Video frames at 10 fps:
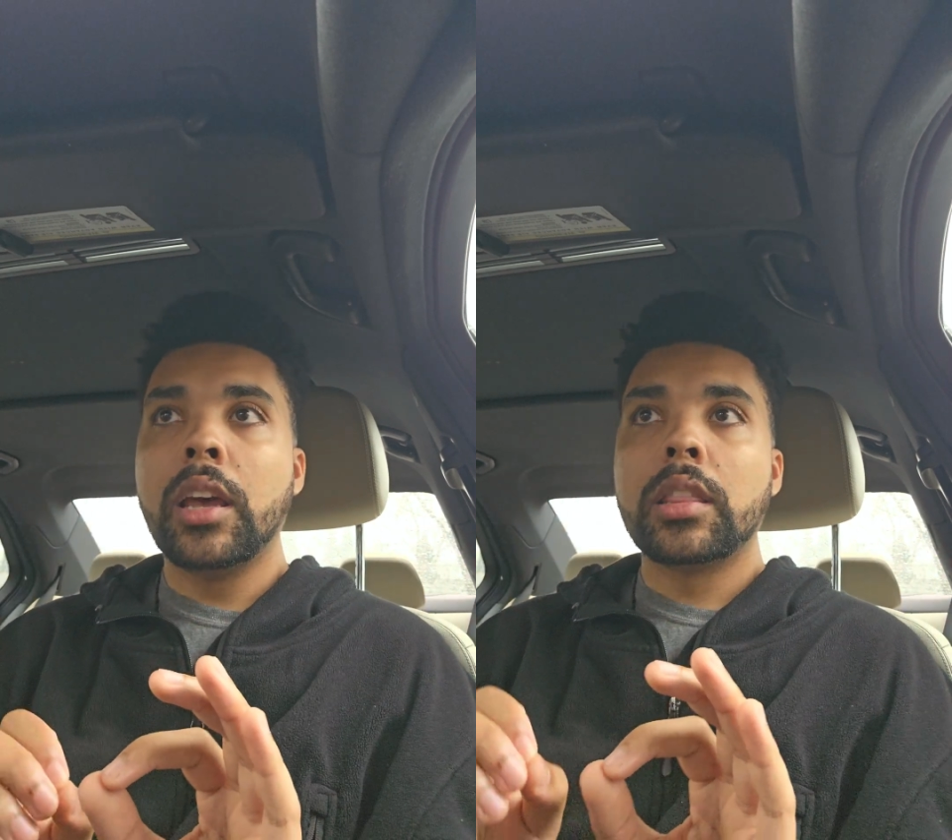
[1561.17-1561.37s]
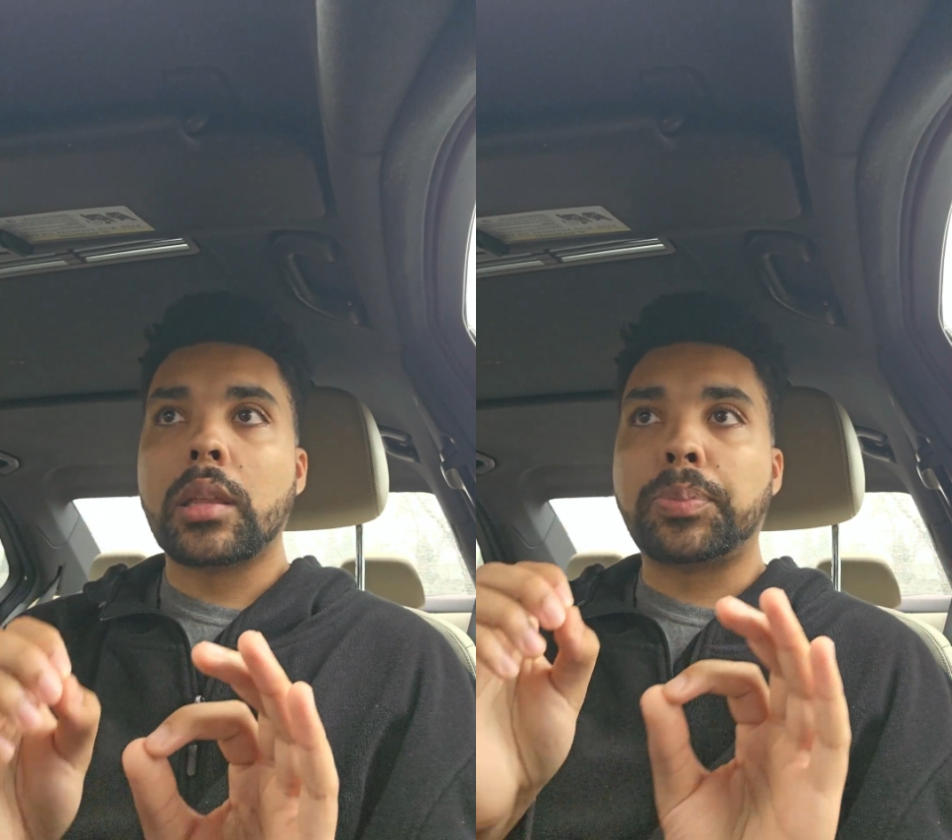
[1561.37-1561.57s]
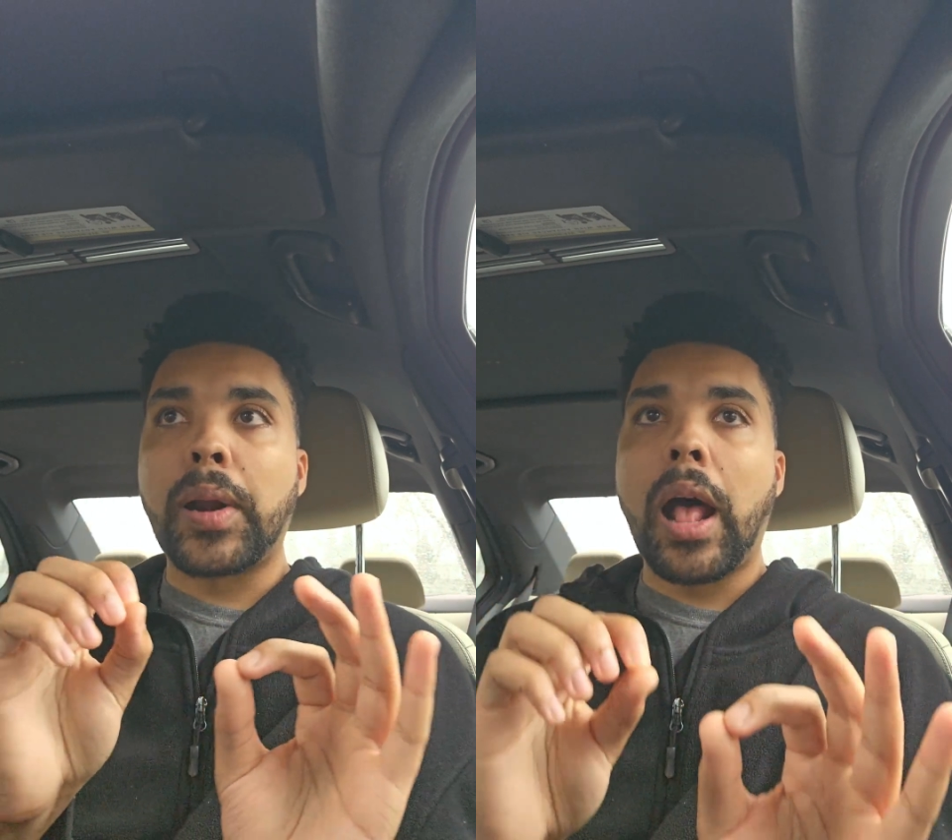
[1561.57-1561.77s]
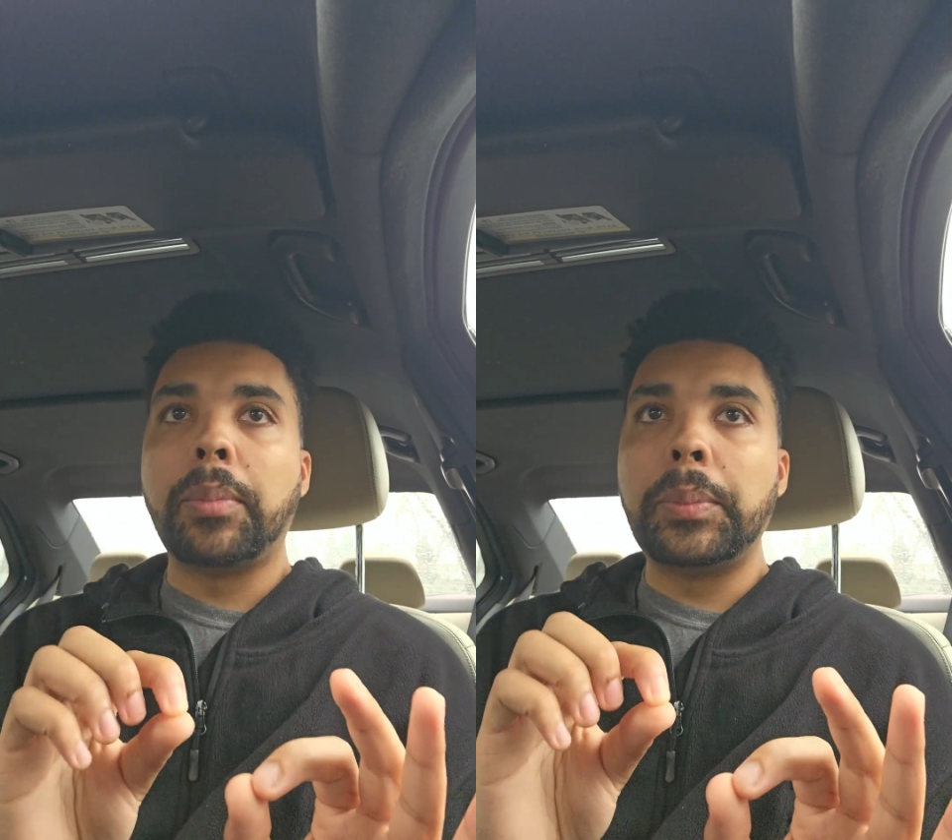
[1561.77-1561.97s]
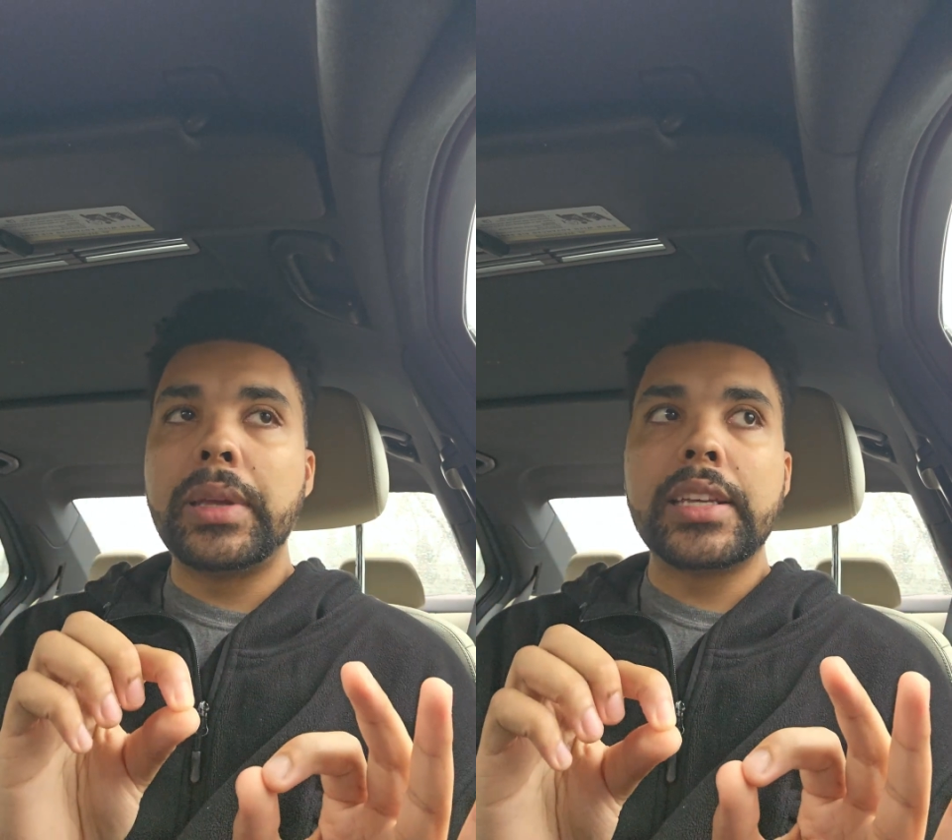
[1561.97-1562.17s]
The
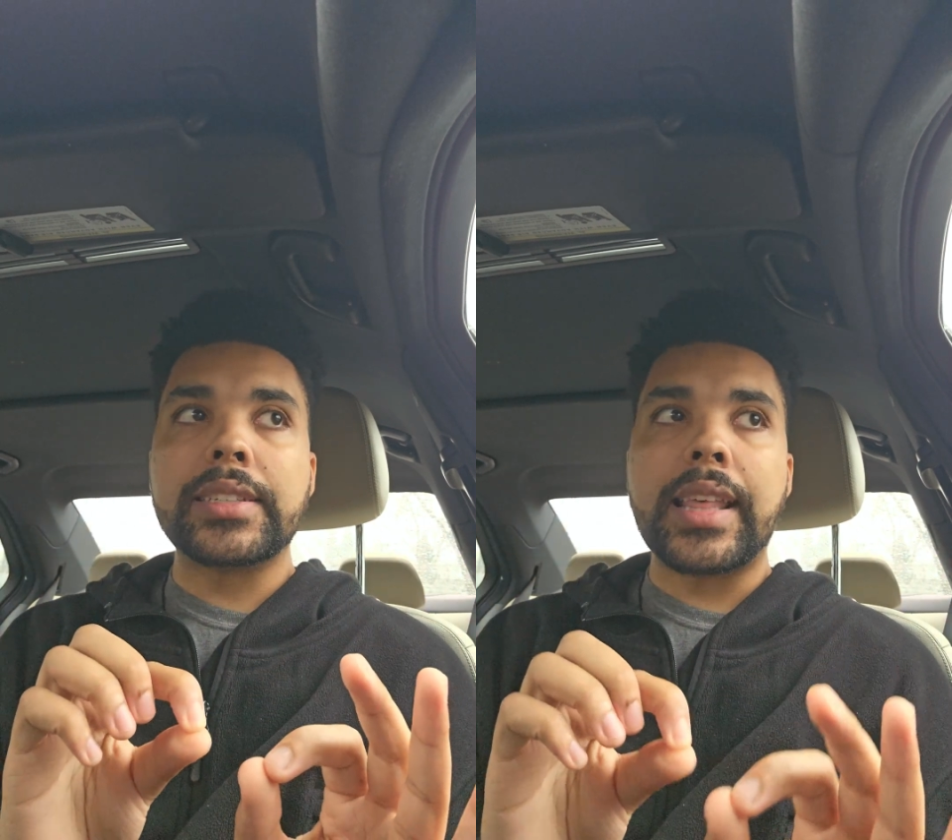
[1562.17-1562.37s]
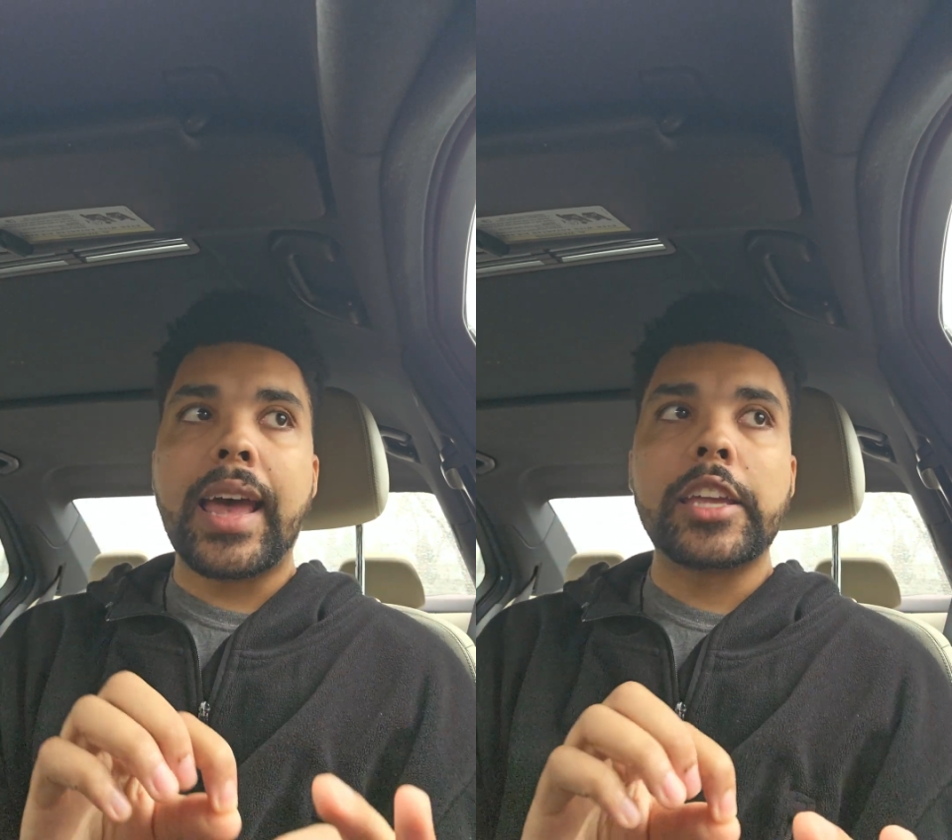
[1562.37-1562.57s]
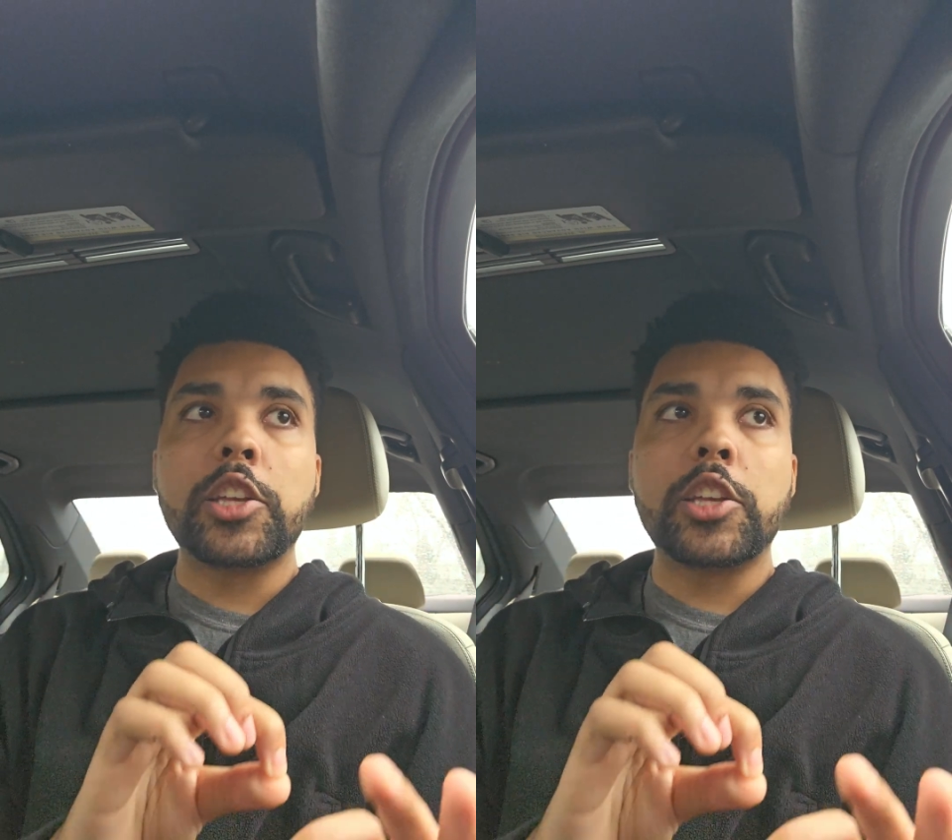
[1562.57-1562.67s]
problem is that